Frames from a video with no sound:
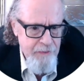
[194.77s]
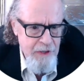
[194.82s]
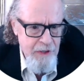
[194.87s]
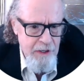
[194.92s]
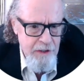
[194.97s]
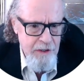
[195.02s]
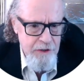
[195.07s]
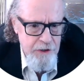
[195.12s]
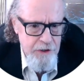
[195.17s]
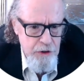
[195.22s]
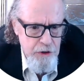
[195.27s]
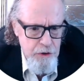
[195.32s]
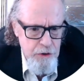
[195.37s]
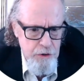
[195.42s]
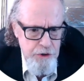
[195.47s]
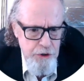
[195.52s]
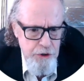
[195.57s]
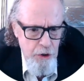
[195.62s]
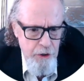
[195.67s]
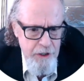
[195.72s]
The new
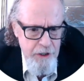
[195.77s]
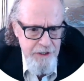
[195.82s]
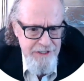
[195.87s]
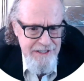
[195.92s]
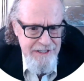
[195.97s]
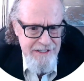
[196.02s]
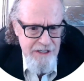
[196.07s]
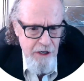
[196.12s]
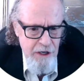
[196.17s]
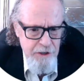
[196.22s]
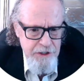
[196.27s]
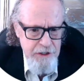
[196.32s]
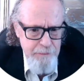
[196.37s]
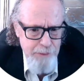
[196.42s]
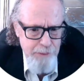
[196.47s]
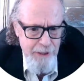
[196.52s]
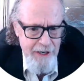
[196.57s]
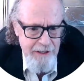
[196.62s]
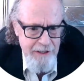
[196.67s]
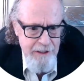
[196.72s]
Cholla desalting
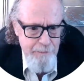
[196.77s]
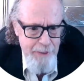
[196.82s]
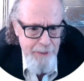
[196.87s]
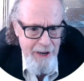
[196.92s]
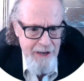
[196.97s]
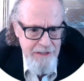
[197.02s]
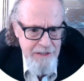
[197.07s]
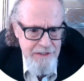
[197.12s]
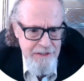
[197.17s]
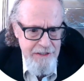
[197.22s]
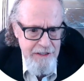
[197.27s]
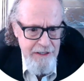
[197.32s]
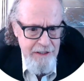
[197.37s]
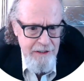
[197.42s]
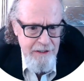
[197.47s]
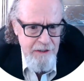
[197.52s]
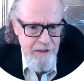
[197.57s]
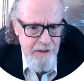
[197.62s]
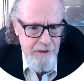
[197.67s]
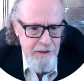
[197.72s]
plant capacity
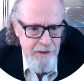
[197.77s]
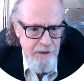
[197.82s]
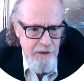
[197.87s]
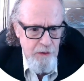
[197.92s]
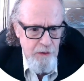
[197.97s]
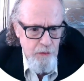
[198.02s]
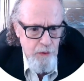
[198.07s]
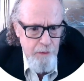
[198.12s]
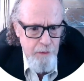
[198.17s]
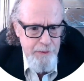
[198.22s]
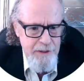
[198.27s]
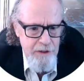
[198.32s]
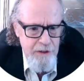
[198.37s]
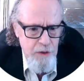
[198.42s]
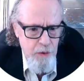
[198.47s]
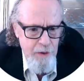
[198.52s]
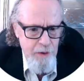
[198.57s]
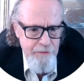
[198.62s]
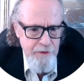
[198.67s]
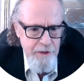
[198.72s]
will be
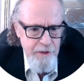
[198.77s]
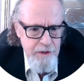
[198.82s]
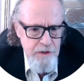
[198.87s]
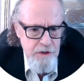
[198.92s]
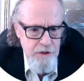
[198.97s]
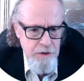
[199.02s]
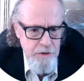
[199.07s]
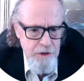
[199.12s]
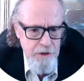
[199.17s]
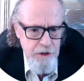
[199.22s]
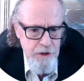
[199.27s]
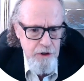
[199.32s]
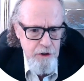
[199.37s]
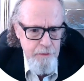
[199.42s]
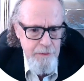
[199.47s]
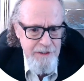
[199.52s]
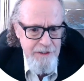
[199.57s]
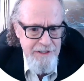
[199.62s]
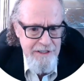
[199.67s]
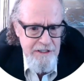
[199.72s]
equivalent to the
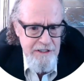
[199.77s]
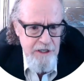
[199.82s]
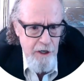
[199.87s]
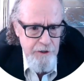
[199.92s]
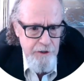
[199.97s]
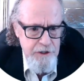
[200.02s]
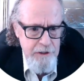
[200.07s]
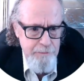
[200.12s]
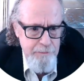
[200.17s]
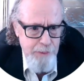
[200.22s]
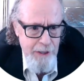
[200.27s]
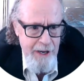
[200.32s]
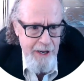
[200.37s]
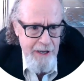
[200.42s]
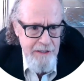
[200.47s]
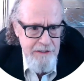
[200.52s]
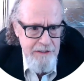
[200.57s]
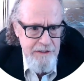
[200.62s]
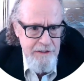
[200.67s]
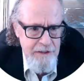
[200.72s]
Yuma desalting
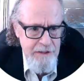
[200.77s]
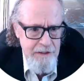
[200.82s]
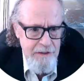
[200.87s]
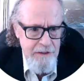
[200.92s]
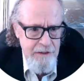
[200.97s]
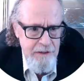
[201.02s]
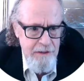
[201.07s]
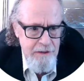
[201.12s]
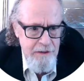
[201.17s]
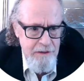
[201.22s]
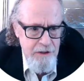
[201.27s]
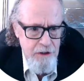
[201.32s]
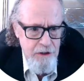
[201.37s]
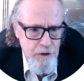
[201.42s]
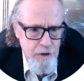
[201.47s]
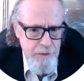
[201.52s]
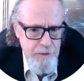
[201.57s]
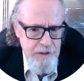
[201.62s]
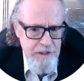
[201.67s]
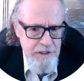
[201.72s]
plant. The
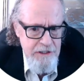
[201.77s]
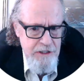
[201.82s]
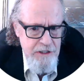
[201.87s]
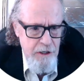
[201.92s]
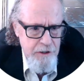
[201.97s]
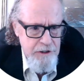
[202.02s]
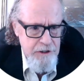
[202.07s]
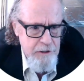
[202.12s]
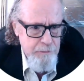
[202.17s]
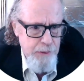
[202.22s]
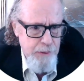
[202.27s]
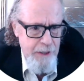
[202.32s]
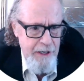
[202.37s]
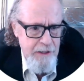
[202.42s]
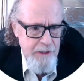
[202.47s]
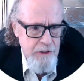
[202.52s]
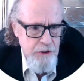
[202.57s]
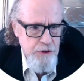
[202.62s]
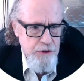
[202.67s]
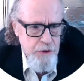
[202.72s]
Yuma desalting plant
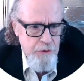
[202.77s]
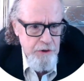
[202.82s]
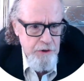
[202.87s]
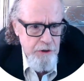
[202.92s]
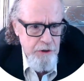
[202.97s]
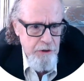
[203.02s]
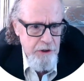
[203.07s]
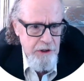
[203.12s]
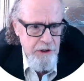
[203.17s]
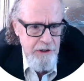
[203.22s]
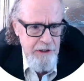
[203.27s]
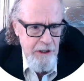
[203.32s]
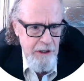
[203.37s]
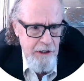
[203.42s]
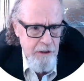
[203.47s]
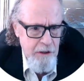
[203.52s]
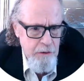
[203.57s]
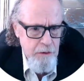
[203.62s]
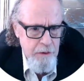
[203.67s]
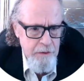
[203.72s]
is shown here in a
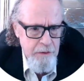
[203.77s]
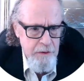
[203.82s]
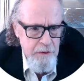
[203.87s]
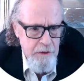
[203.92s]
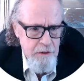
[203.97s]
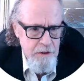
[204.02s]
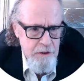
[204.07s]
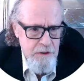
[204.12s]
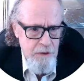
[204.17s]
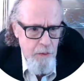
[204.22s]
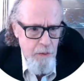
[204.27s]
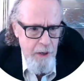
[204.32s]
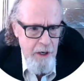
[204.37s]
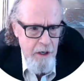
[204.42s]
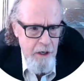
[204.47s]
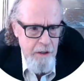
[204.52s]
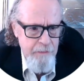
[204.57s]
yellow square,